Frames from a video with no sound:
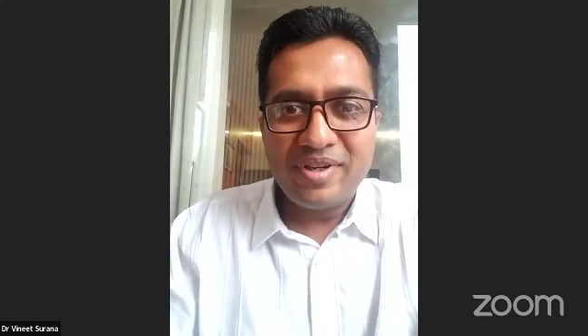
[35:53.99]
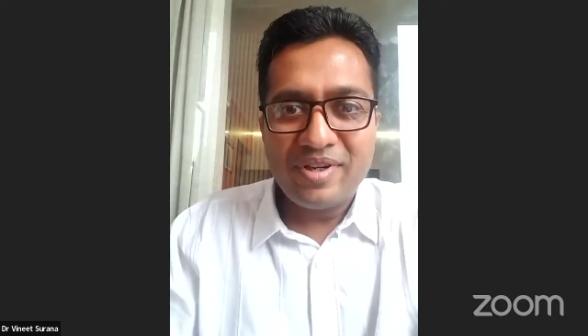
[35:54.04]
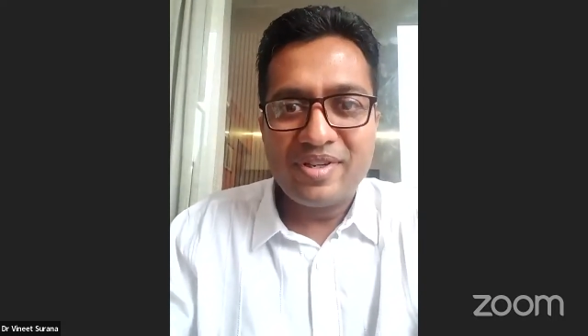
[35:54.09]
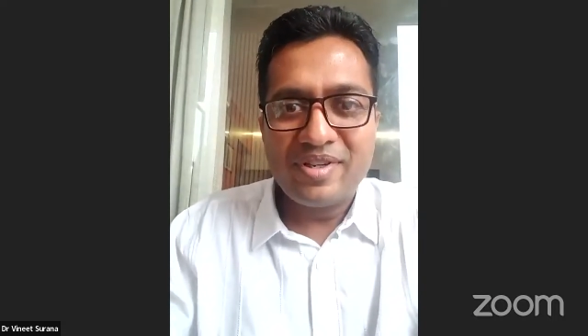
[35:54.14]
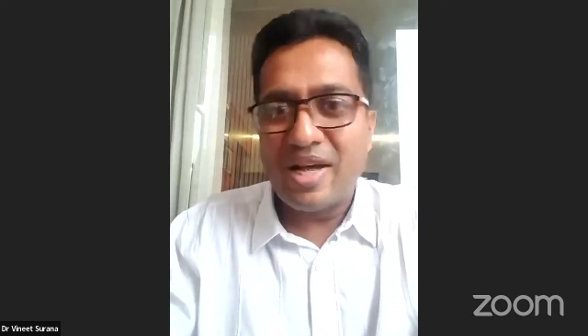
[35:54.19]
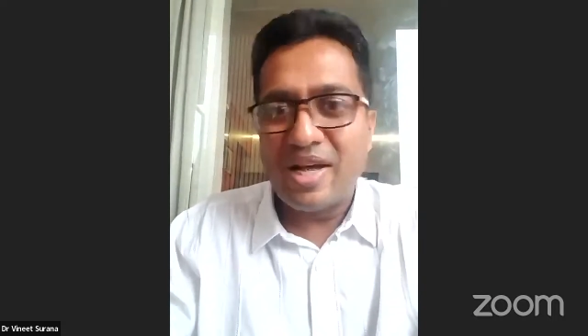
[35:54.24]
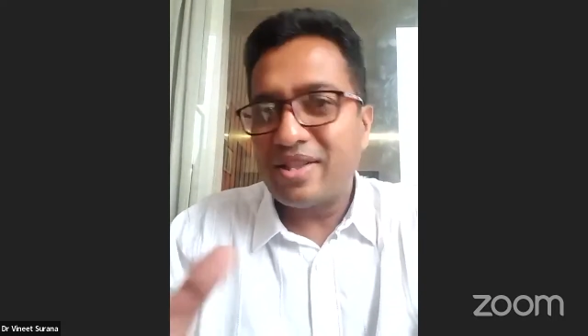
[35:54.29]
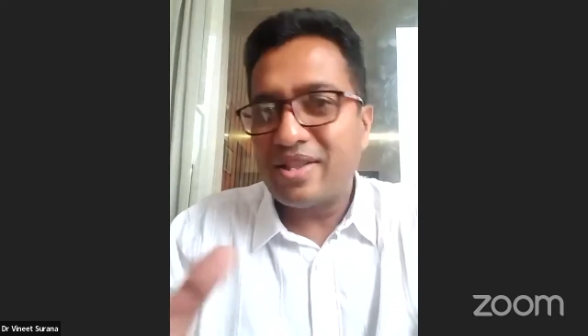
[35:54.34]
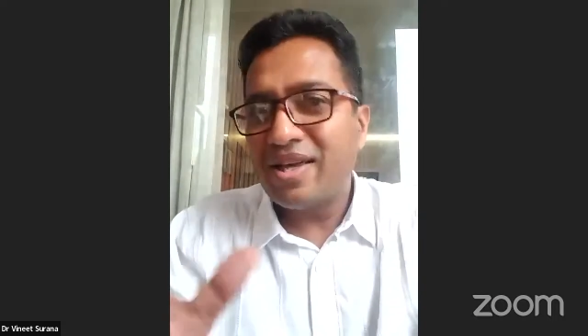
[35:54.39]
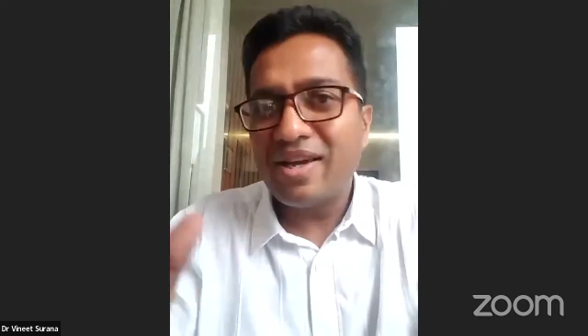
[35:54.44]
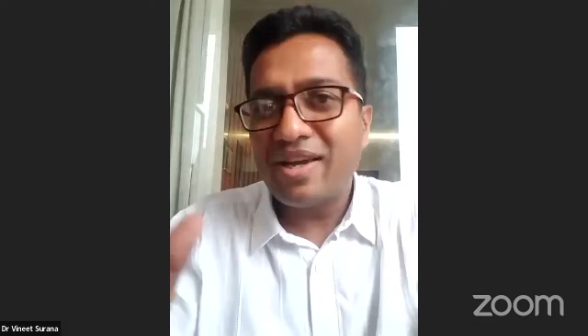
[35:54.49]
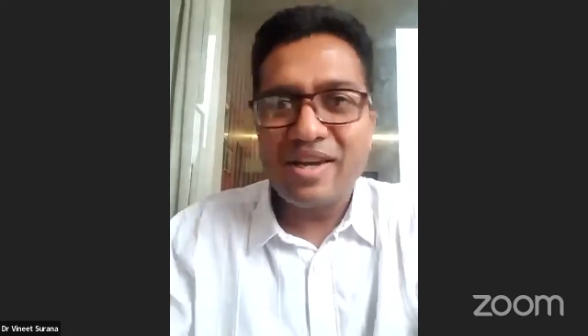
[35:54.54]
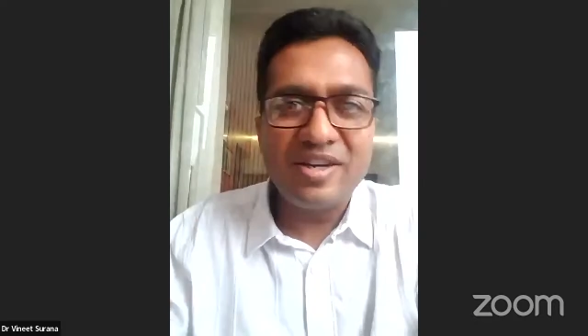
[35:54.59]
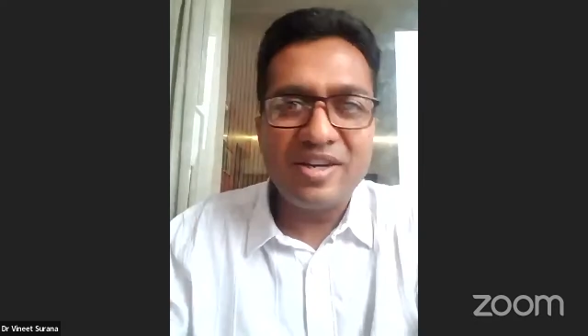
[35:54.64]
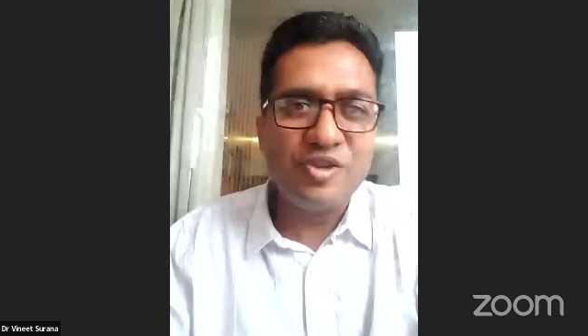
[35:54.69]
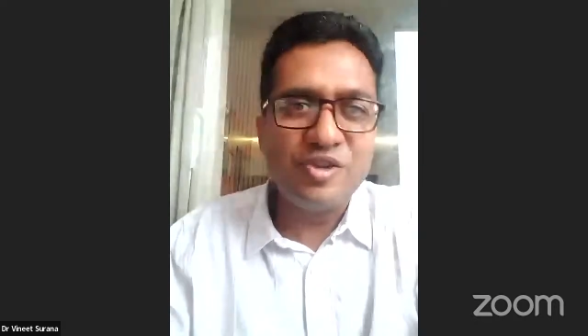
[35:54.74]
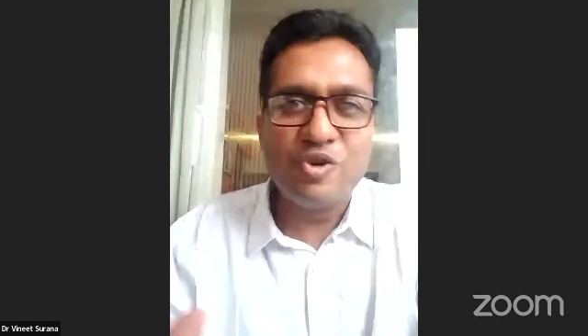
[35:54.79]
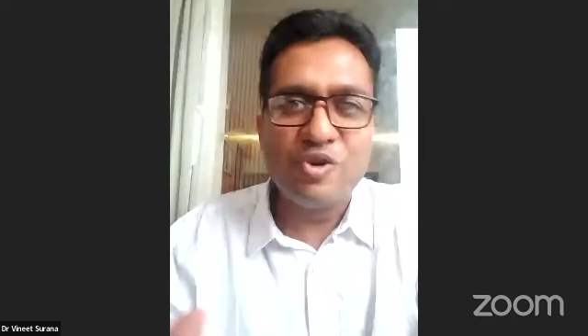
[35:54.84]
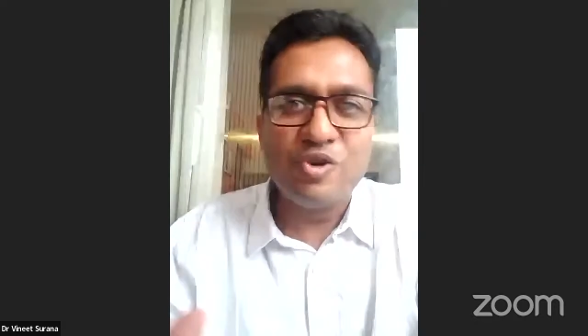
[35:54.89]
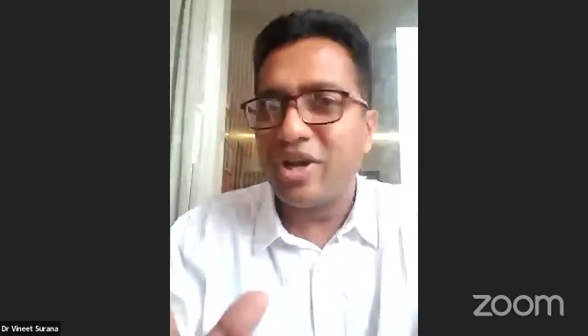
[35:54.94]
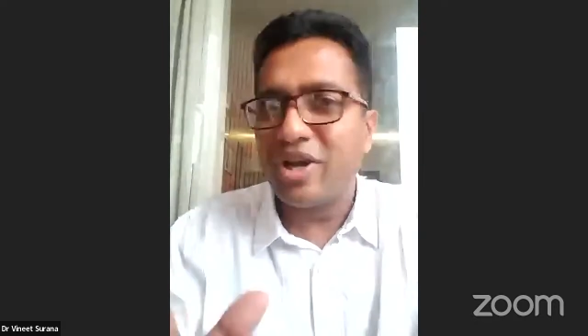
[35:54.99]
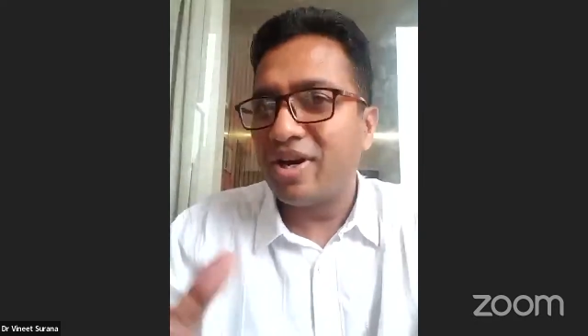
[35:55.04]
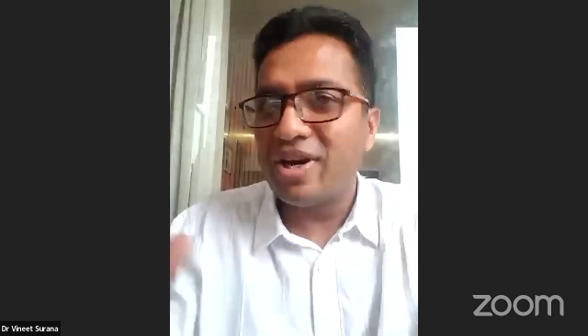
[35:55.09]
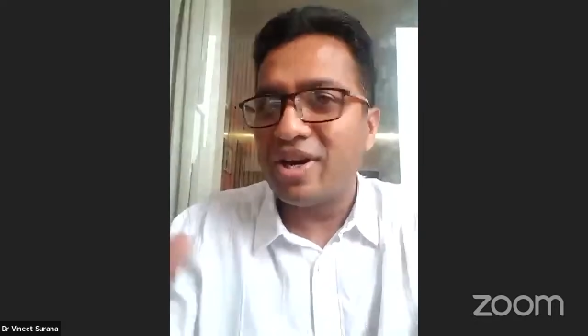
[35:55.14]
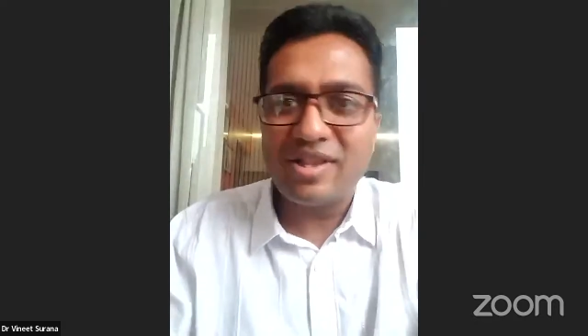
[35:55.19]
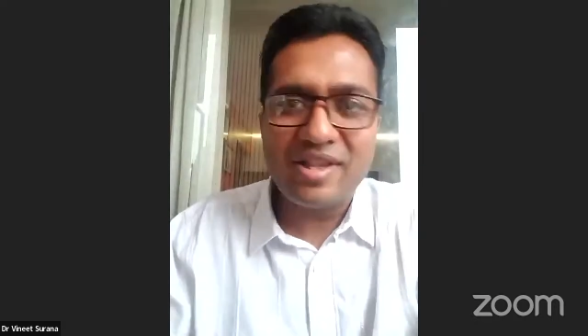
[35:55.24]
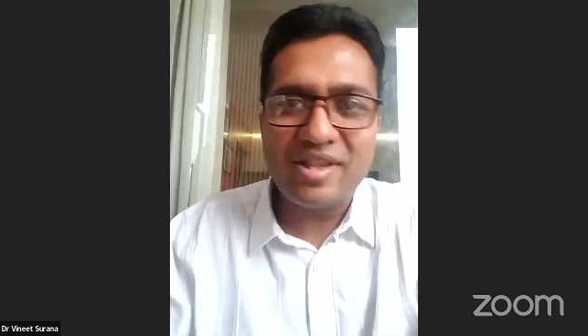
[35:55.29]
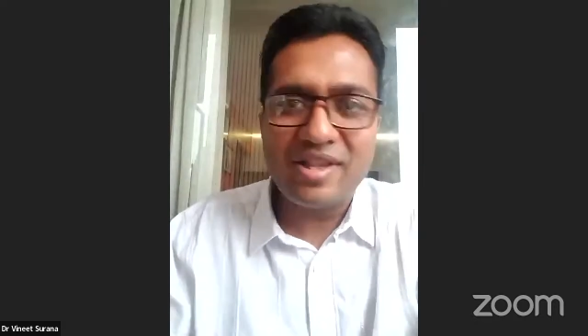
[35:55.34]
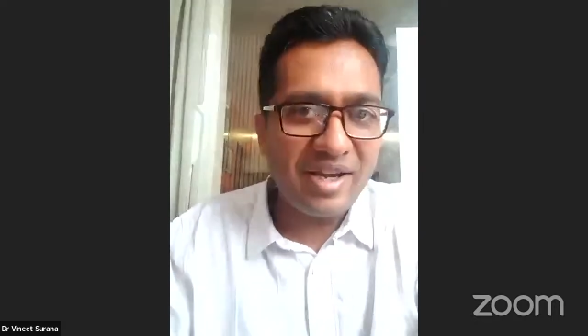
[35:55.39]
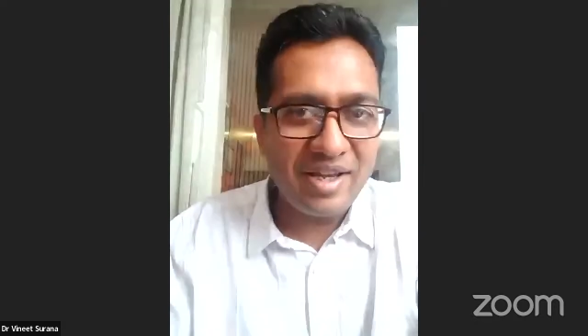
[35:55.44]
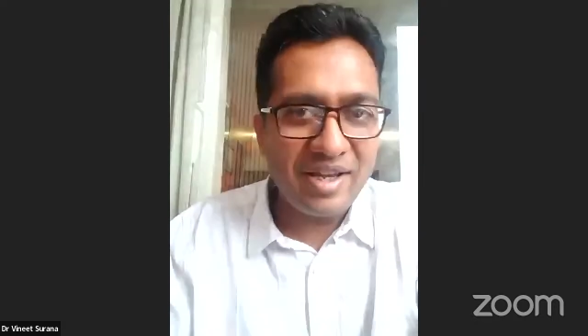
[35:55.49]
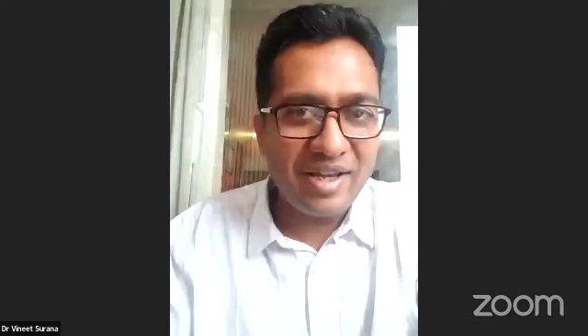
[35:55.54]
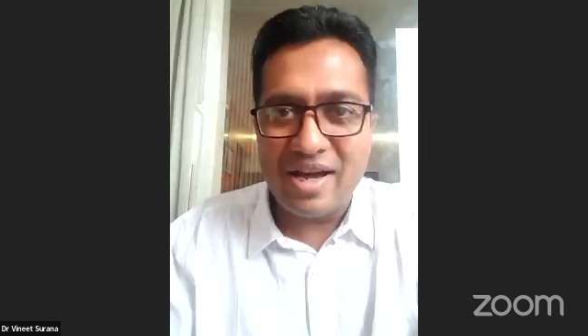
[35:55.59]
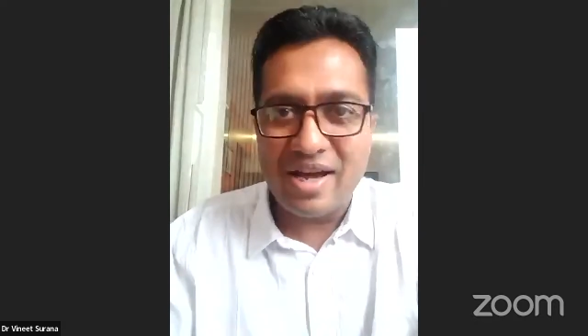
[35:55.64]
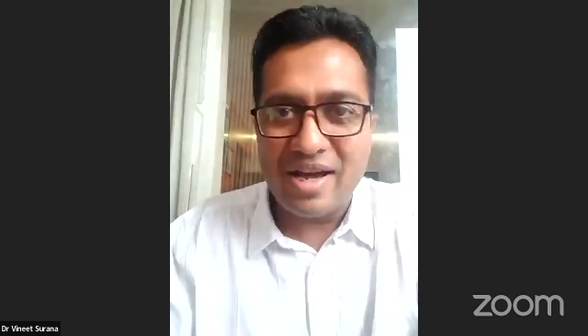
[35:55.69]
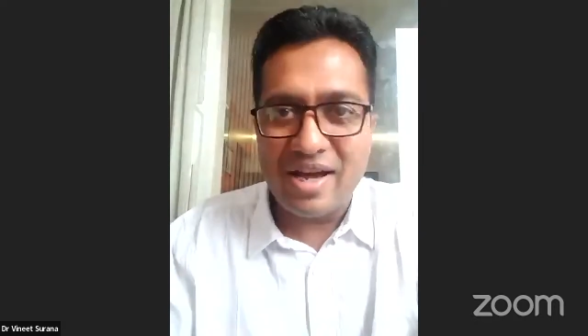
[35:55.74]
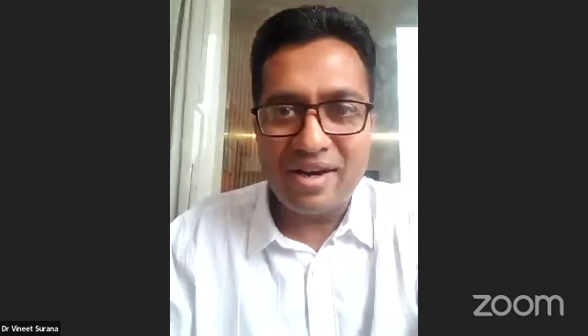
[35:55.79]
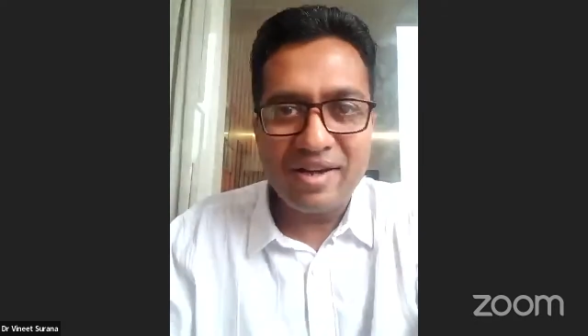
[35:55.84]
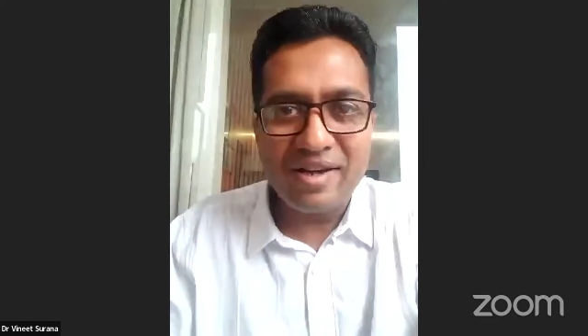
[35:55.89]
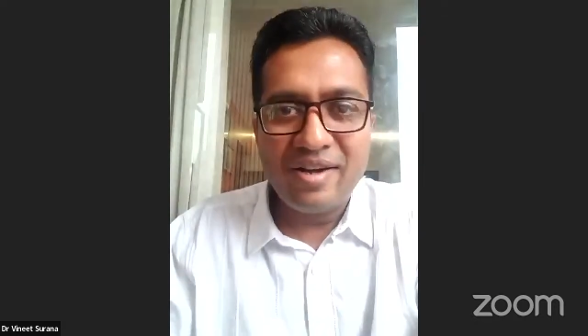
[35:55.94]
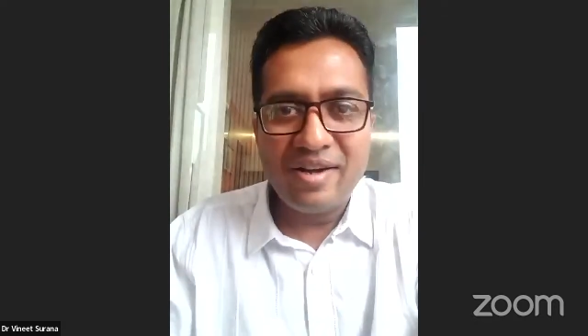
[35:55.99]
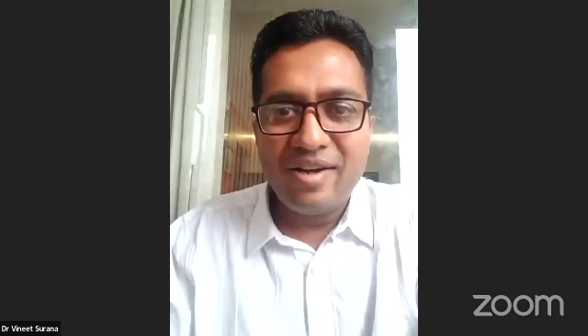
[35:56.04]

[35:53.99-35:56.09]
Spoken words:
Nothing in urine, nothing in that.